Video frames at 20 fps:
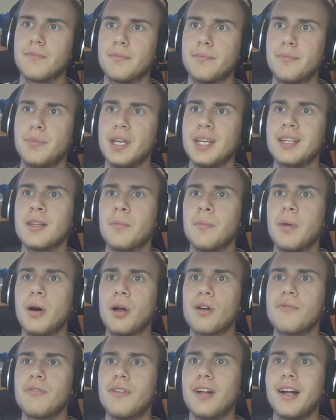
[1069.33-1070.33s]
being the
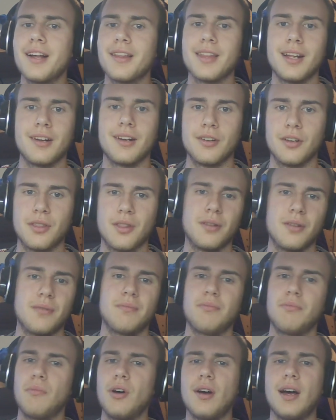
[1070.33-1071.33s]
butterfly that are the
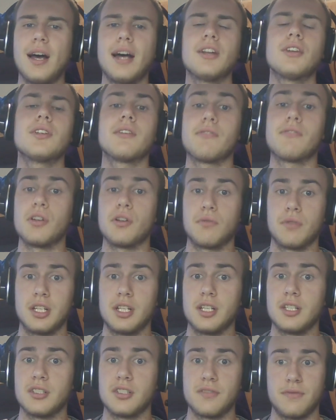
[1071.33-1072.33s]
moth. I don't even know what it
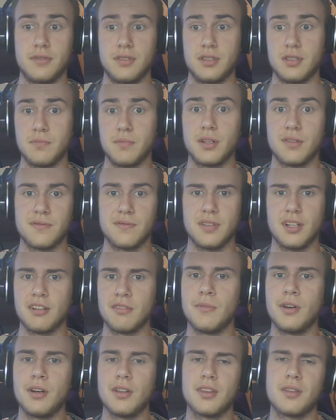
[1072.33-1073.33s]
is, if it's a butterfly or
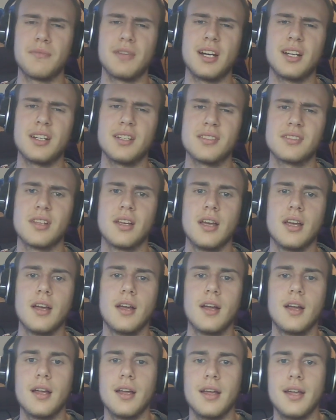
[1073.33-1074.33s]
moth, to be honest.
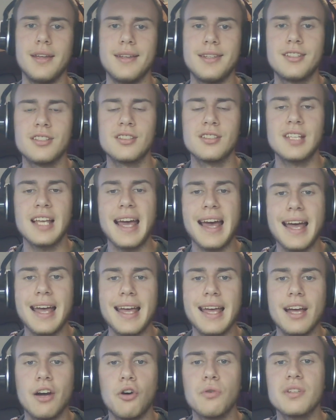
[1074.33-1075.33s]
It just
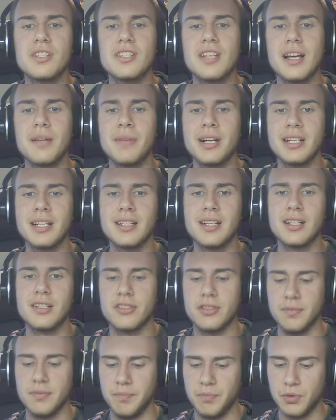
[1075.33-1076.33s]
it always had my
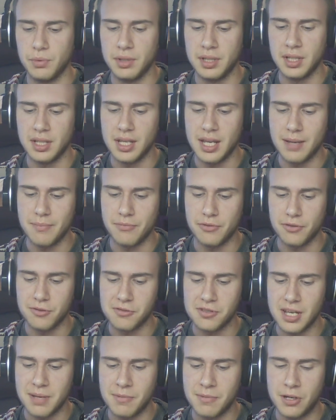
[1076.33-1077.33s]
attention when the game
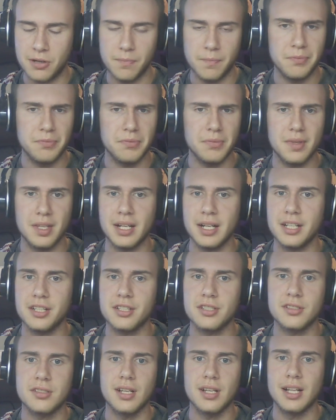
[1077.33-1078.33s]
first came out, and
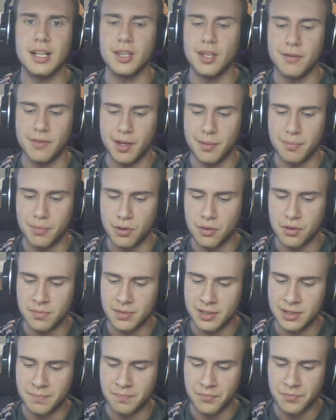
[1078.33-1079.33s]
I love that
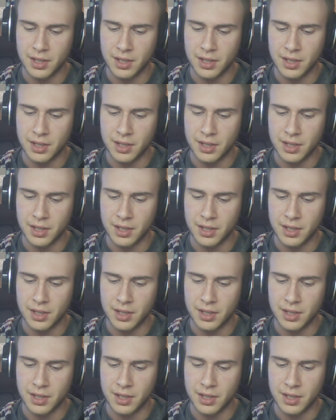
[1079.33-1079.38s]
Pokemon.